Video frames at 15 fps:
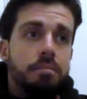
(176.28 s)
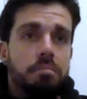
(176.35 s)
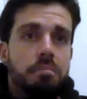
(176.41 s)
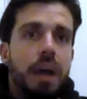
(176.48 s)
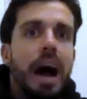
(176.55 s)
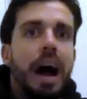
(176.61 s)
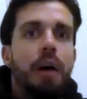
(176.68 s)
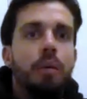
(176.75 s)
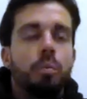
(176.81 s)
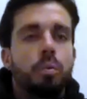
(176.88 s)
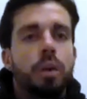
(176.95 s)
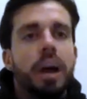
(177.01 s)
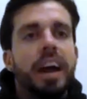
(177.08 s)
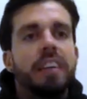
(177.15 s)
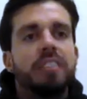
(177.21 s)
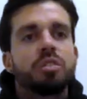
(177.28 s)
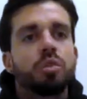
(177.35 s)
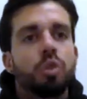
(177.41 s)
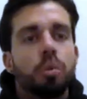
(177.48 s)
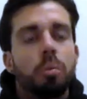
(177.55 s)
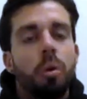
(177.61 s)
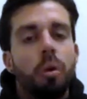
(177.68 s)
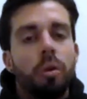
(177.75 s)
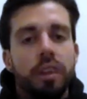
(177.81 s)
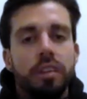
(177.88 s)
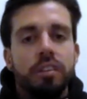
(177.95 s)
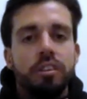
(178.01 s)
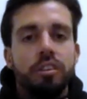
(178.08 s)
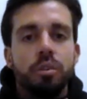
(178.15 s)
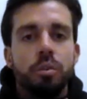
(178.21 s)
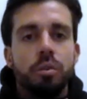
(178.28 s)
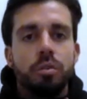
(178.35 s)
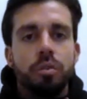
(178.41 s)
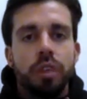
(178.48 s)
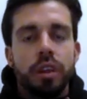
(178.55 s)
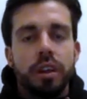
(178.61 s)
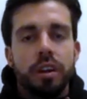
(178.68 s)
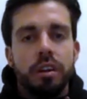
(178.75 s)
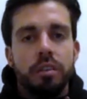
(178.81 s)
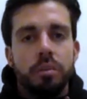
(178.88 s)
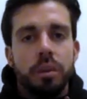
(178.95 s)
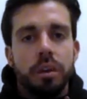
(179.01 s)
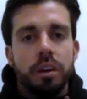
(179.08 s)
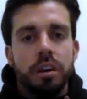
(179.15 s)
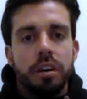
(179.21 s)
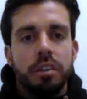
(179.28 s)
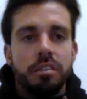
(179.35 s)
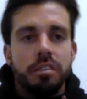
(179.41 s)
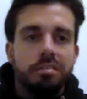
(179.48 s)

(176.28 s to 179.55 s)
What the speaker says: that kind of snowballed into 2-3 years where,